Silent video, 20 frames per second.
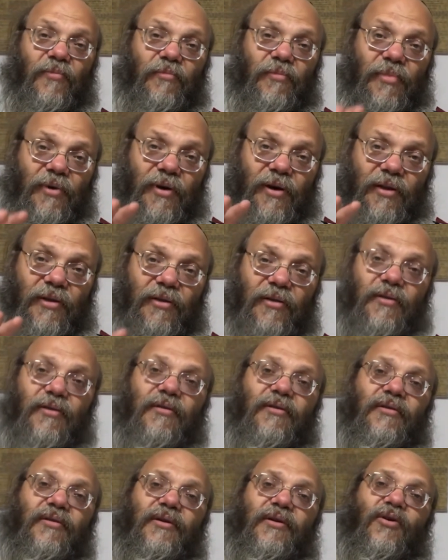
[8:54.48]
but
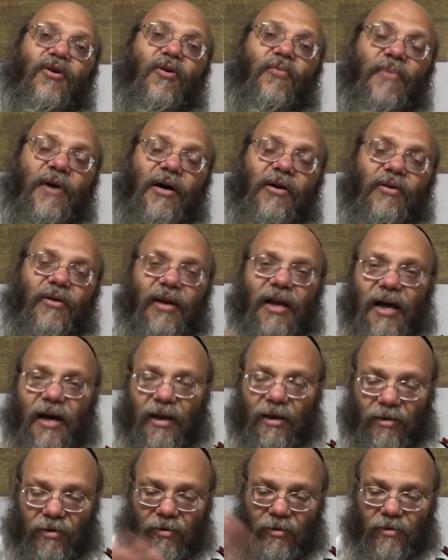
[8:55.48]
Korban
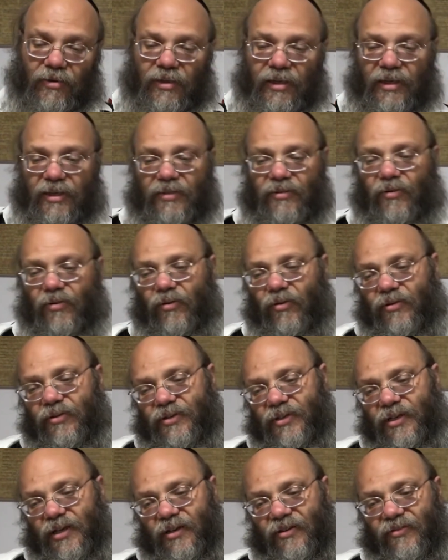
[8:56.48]
Ola is all
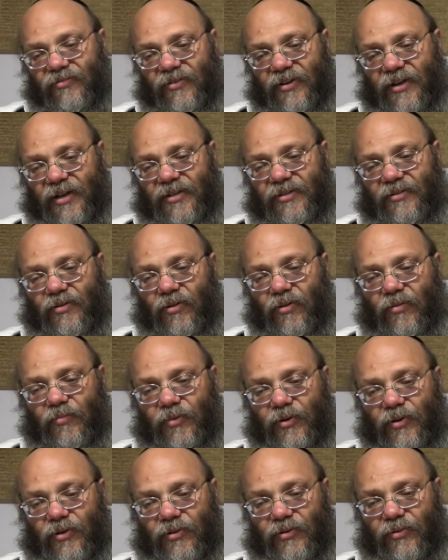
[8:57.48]
sacrifice, all
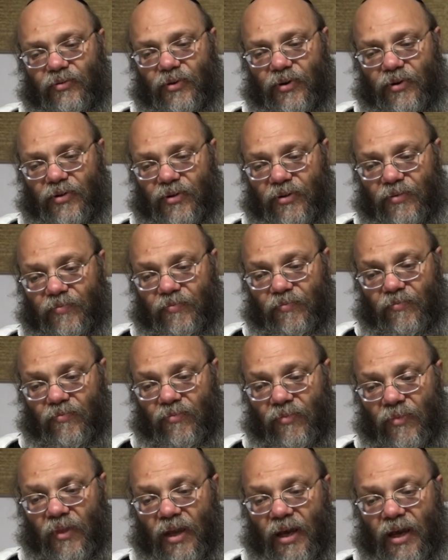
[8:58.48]
burned to Hashem.
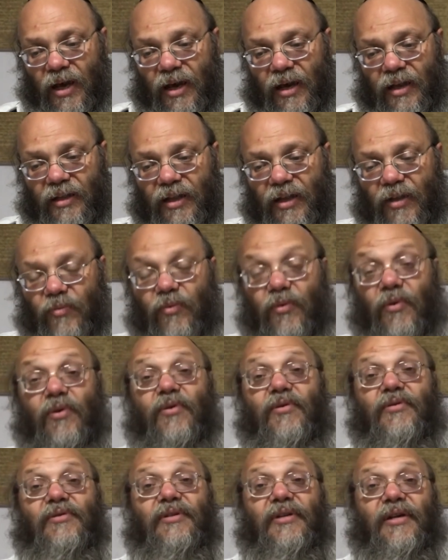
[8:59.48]
And that
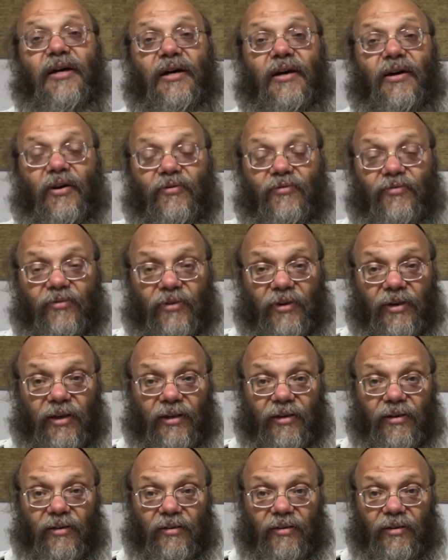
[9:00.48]
was the
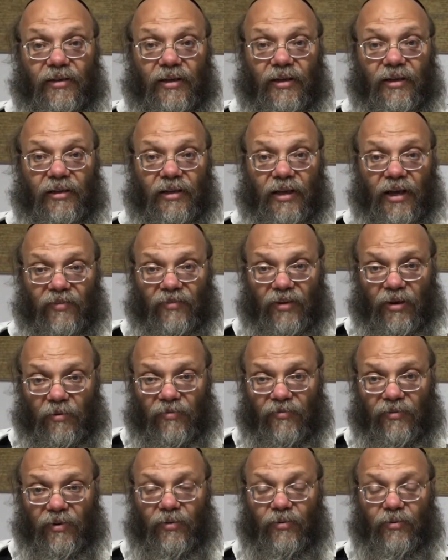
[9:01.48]
offering that
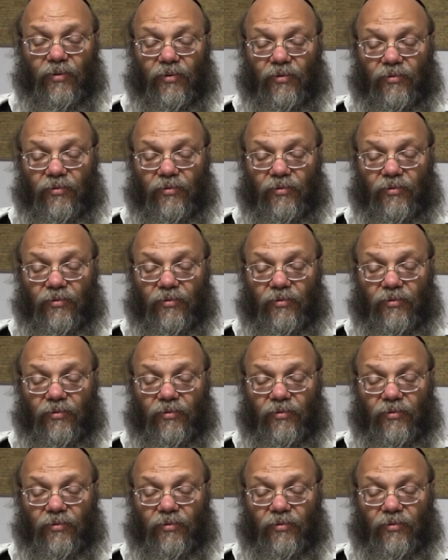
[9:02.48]
Avraham Avinu